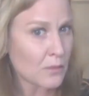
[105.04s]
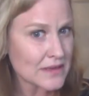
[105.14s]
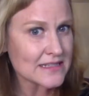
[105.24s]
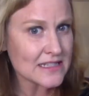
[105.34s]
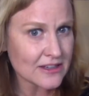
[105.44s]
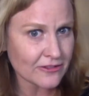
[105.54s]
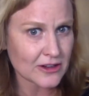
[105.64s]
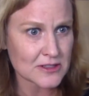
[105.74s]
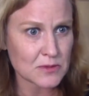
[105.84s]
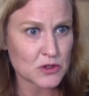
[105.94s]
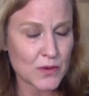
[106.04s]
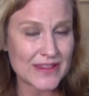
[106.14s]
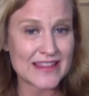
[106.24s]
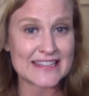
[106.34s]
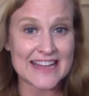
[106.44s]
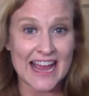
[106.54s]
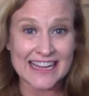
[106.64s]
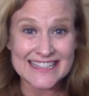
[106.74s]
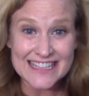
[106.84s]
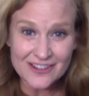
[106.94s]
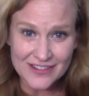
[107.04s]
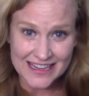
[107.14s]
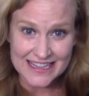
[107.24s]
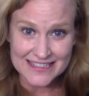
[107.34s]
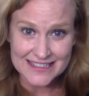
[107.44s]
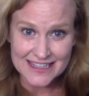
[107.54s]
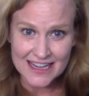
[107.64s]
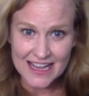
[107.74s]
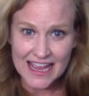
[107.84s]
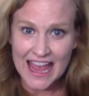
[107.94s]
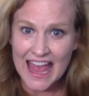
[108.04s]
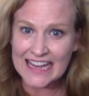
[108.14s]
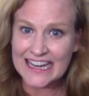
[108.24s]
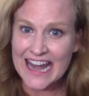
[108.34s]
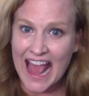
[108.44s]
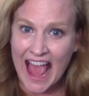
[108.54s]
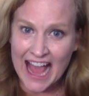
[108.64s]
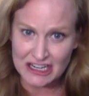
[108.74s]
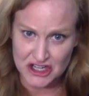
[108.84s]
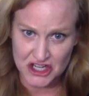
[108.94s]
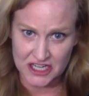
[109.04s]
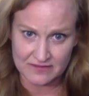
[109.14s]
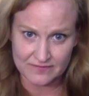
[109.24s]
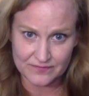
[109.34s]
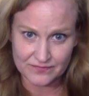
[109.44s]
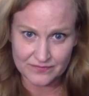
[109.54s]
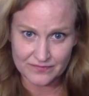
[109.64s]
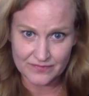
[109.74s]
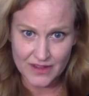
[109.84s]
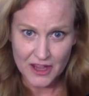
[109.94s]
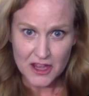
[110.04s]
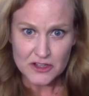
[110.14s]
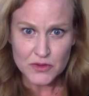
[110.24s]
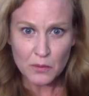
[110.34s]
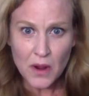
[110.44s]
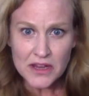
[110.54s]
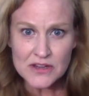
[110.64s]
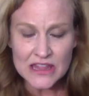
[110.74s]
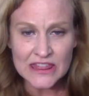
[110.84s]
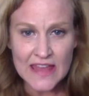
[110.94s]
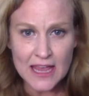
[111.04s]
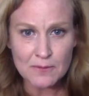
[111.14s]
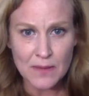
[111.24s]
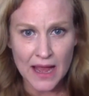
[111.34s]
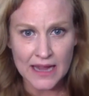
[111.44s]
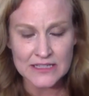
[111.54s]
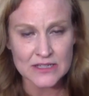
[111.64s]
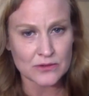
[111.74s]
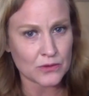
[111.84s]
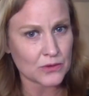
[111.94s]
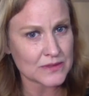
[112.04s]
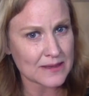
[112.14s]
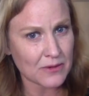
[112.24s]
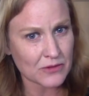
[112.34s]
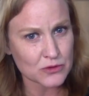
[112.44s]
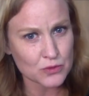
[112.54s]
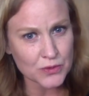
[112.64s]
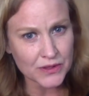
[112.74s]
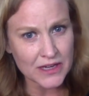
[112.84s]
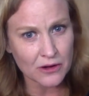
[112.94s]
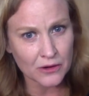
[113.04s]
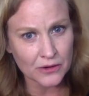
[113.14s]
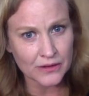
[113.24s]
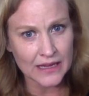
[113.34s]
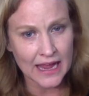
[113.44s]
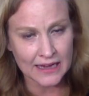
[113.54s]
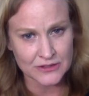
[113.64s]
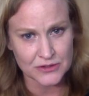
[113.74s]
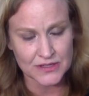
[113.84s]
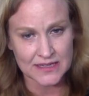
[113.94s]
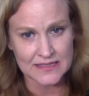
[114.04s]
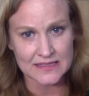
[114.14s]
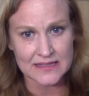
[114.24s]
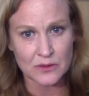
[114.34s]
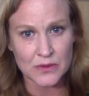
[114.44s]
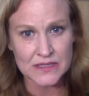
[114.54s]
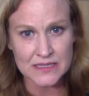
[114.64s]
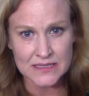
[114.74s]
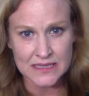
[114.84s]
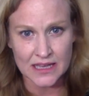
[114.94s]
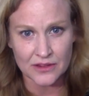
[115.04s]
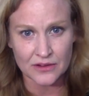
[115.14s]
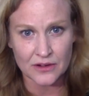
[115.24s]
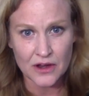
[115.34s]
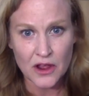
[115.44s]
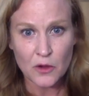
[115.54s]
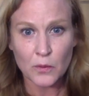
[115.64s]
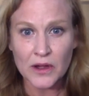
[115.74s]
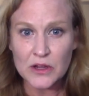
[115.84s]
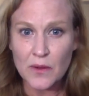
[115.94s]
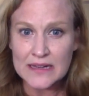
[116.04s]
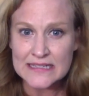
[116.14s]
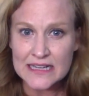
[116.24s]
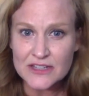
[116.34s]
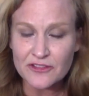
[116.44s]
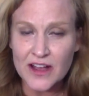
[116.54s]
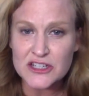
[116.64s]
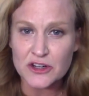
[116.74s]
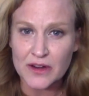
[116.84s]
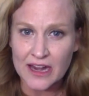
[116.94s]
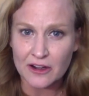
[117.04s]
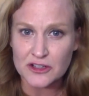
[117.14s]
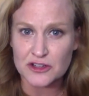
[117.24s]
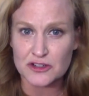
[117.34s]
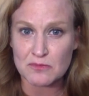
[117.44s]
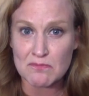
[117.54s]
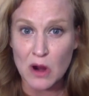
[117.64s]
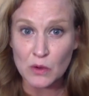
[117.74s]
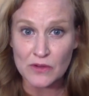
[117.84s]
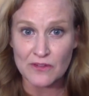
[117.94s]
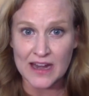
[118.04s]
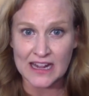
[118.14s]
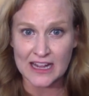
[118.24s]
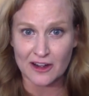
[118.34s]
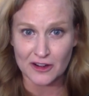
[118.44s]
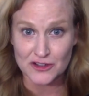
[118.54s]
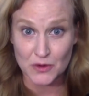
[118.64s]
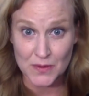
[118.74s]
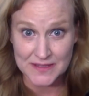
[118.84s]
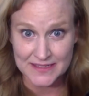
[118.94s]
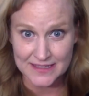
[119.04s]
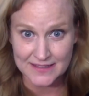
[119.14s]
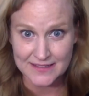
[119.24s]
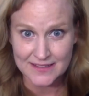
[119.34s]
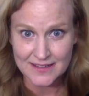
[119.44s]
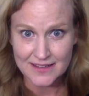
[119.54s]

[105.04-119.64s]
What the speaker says: what's the difference between these activities and an action? So I want you to think back to some of those really early exercises that we did together where you identified your character's motivating characteristics